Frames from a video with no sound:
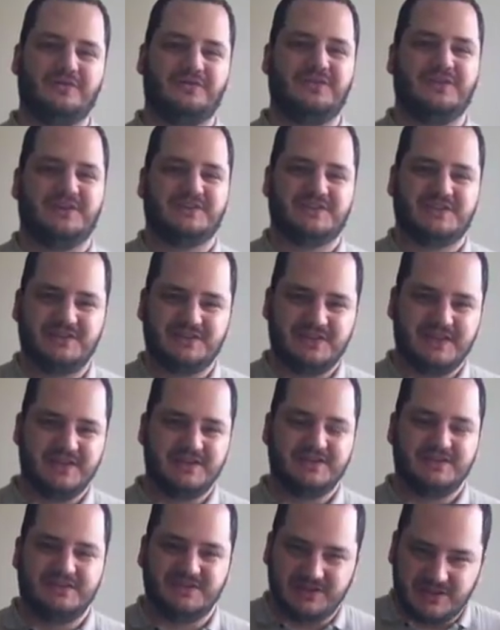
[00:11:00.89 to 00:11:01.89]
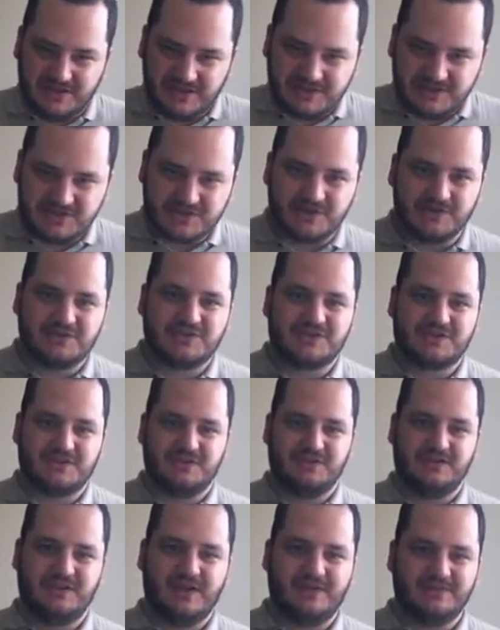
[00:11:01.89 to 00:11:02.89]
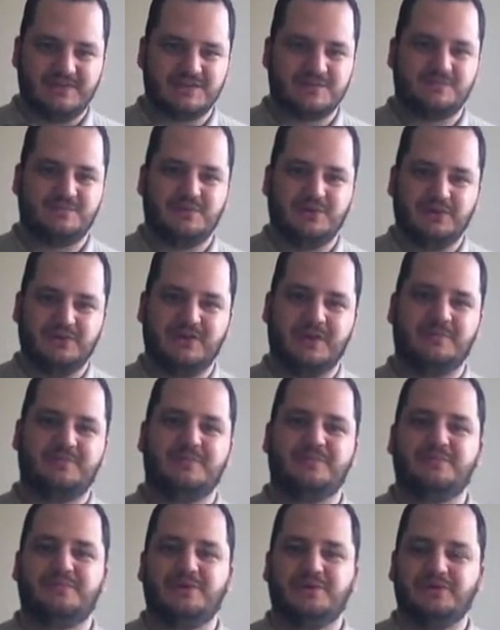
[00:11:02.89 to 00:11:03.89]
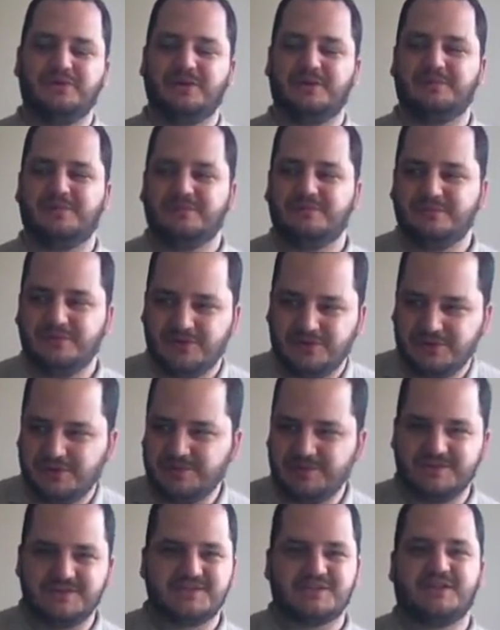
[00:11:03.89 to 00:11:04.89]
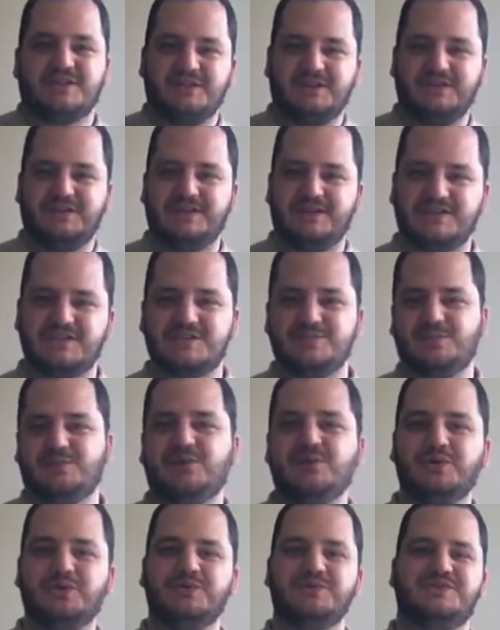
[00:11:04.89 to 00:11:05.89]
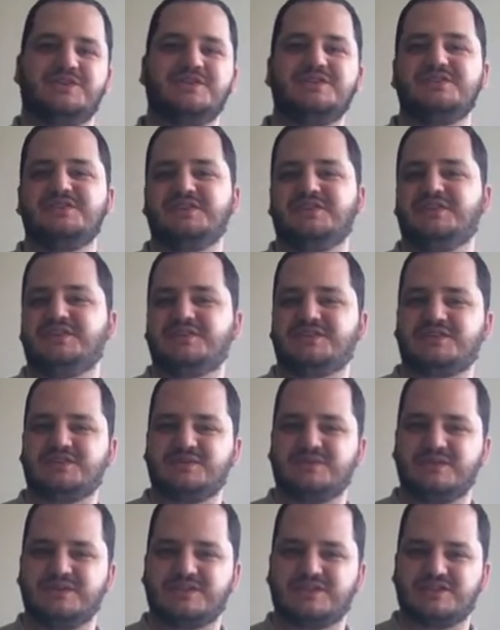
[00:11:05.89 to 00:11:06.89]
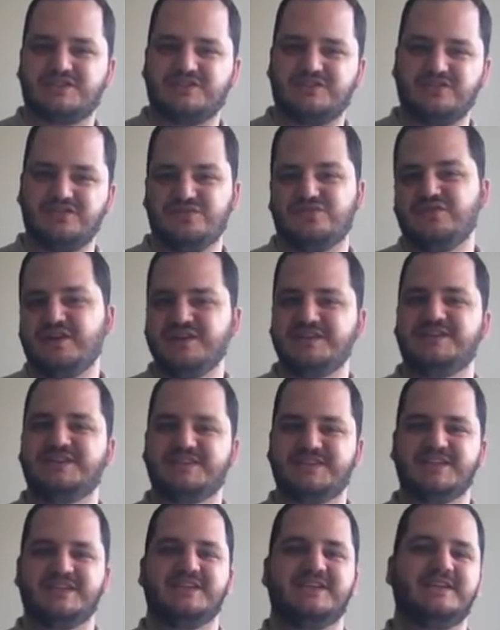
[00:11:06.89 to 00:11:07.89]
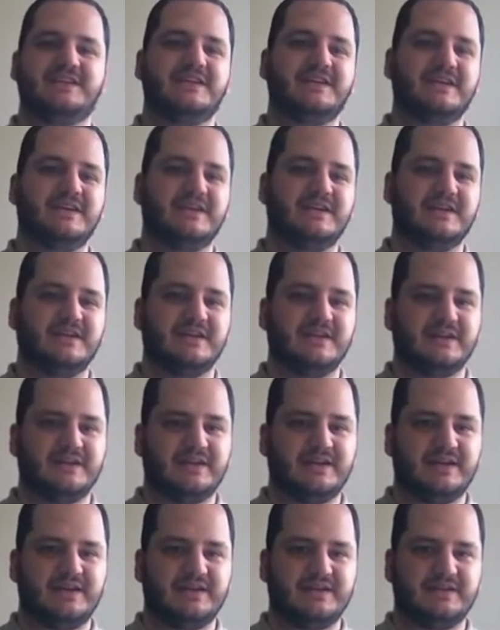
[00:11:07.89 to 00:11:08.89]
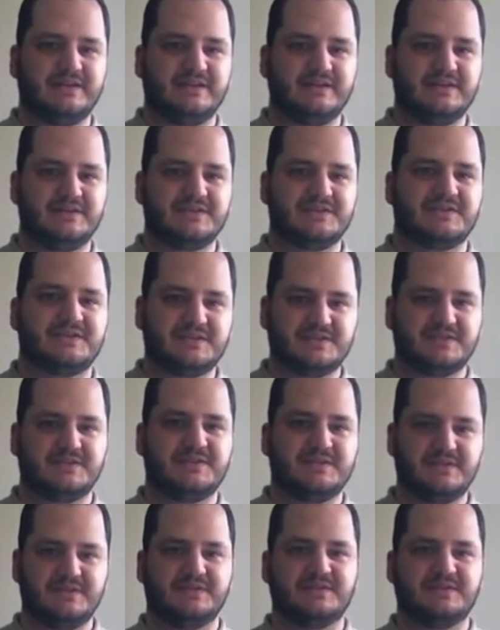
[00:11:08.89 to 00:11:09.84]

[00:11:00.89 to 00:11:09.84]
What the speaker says: of this, it starts, you have this build up and build up and build up, and suddenly it explodes into this frenzy and this